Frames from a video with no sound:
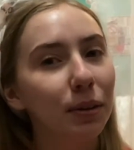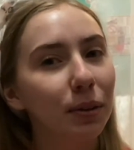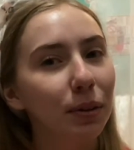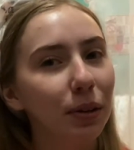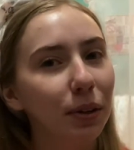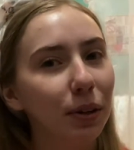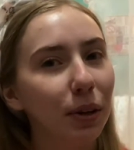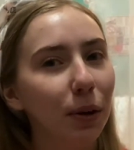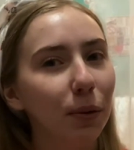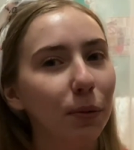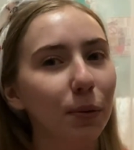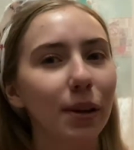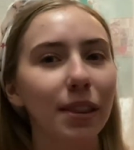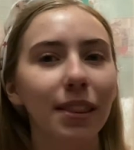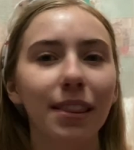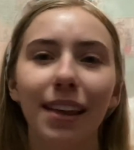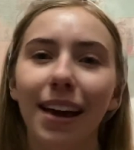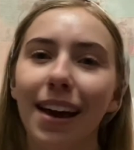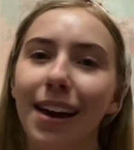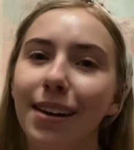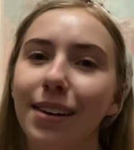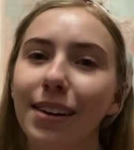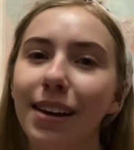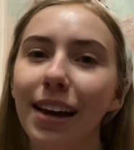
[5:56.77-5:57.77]
Don't want
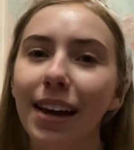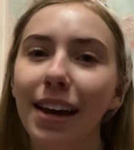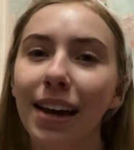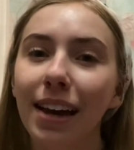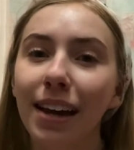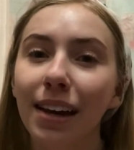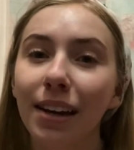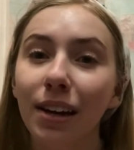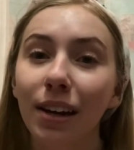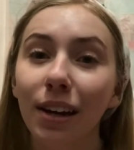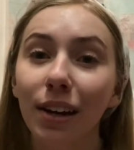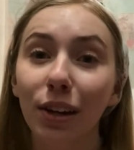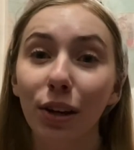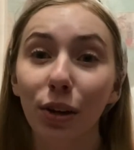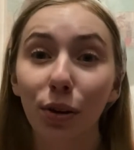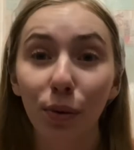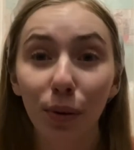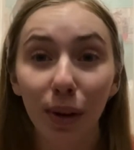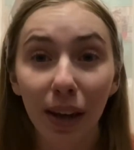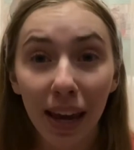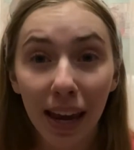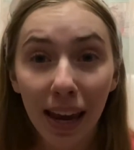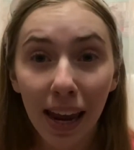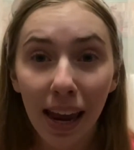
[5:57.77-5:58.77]
that. And you
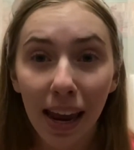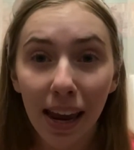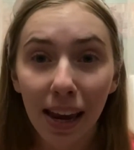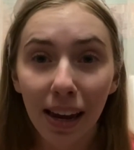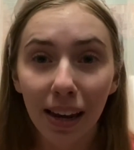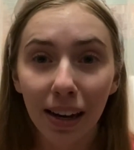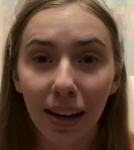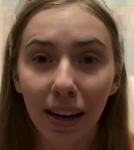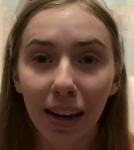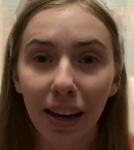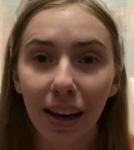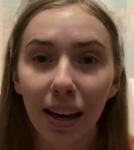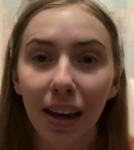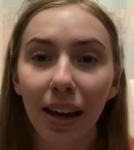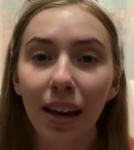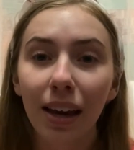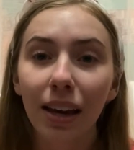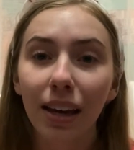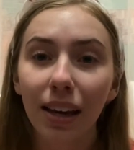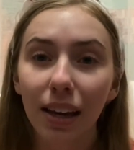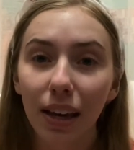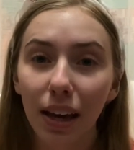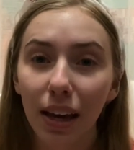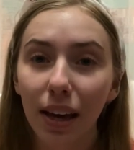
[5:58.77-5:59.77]
can
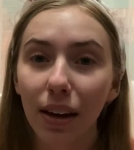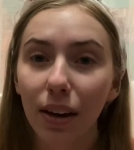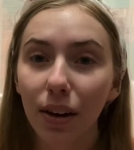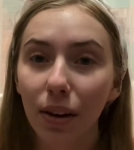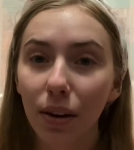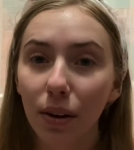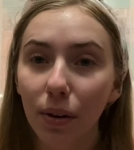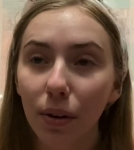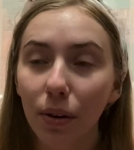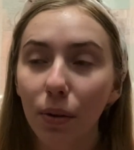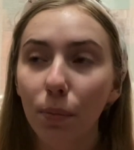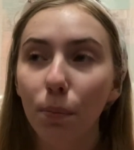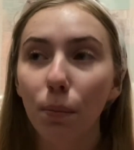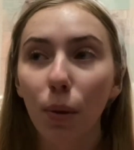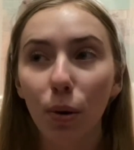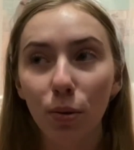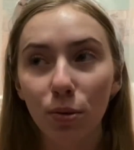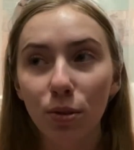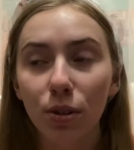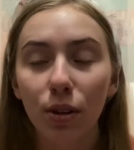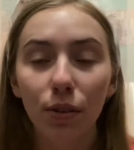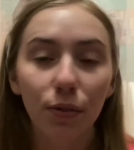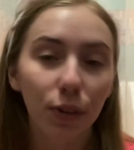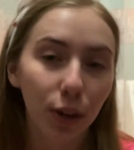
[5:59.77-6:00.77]
get
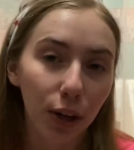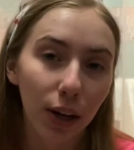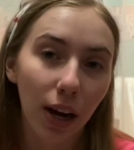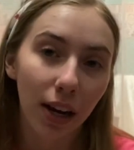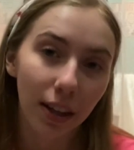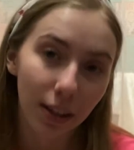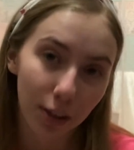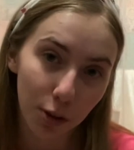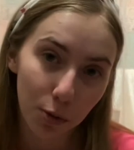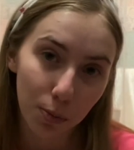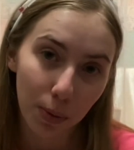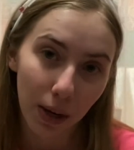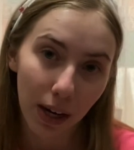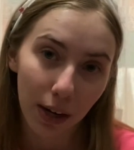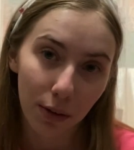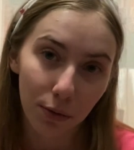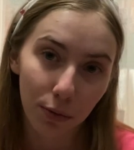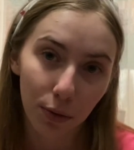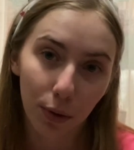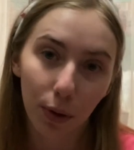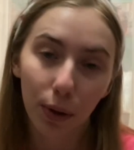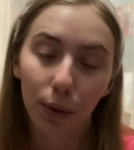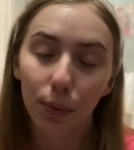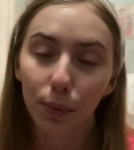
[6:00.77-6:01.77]
most of your college paid
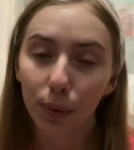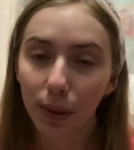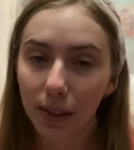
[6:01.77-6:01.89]
for with